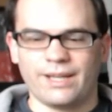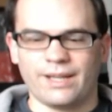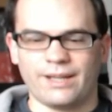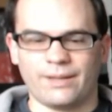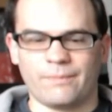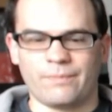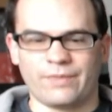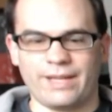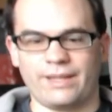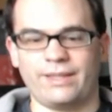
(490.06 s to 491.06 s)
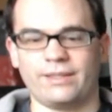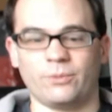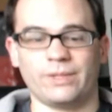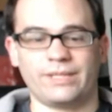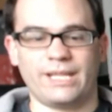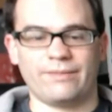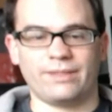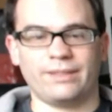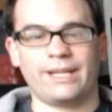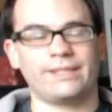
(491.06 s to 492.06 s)
And I think that once I have the
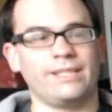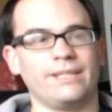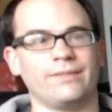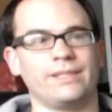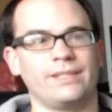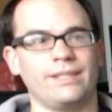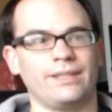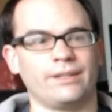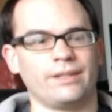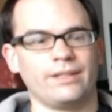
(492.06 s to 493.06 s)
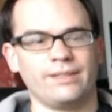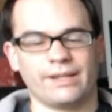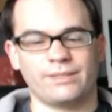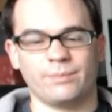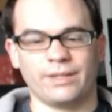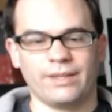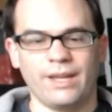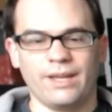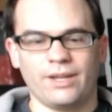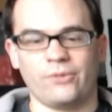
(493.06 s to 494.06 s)
legacy events in there next month,
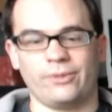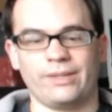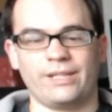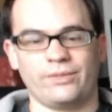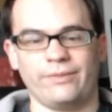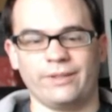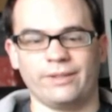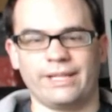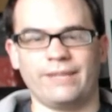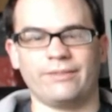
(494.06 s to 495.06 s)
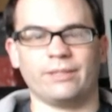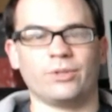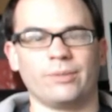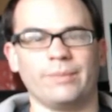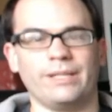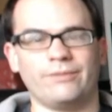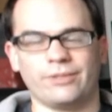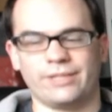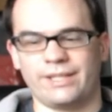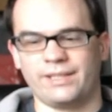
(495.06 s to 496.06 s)
hopefully that should feel like even a more
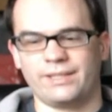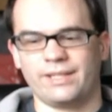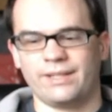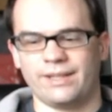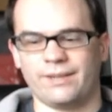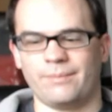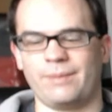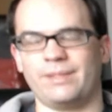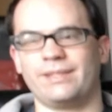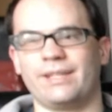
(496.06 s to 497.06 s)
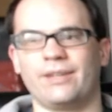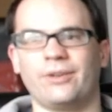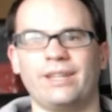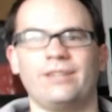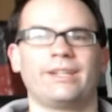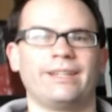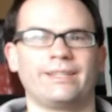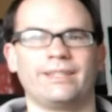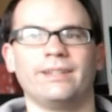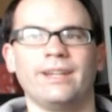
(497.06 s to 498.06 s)
meaningful change. Maybe it's like, okay, you
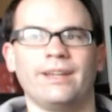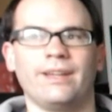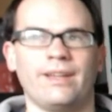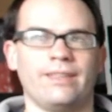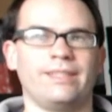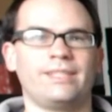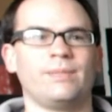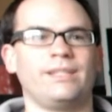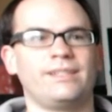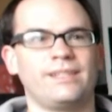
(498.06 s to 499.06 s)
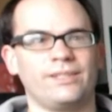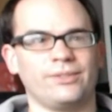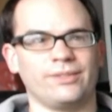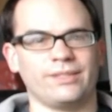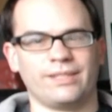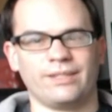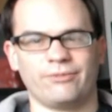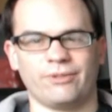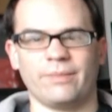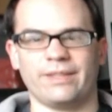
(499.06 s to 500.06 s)
collected this many sigils
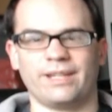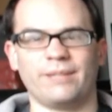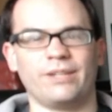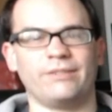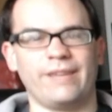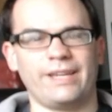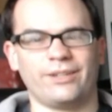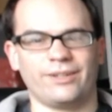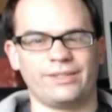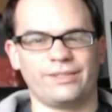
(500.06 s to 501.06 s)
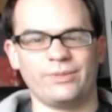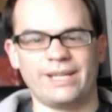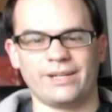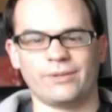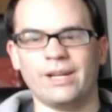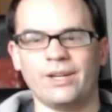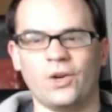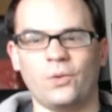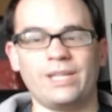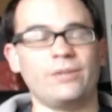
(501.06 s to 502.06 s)
from the Gunmetal Vanguard, so now
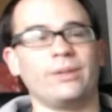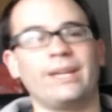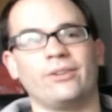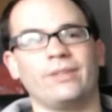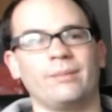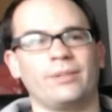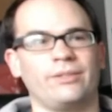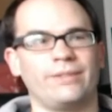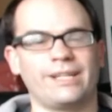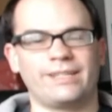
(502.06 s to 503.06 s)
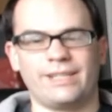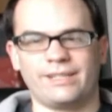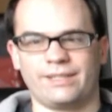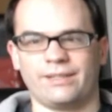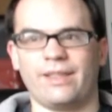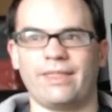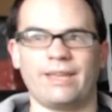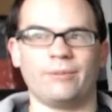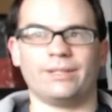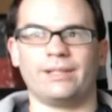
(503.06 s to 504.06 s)
when you encounter them on your next session,
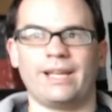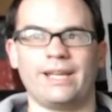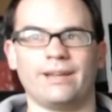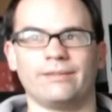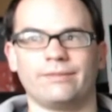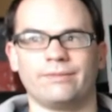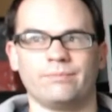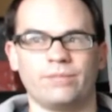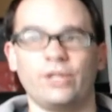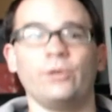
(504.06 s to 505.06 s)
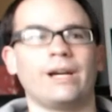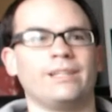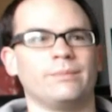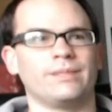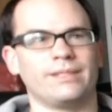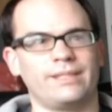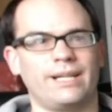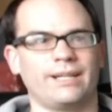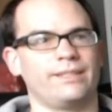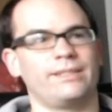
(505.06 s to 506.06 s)
they will have 2 items in
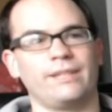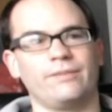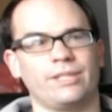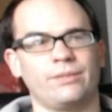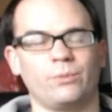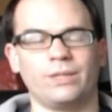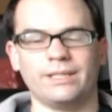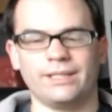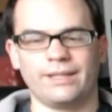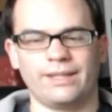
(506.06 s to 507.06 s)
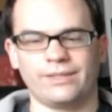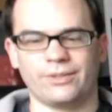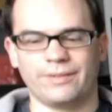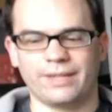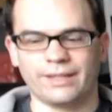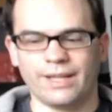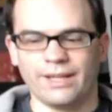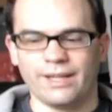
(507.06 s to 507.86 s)
stock instead of just 1, that sort of thing.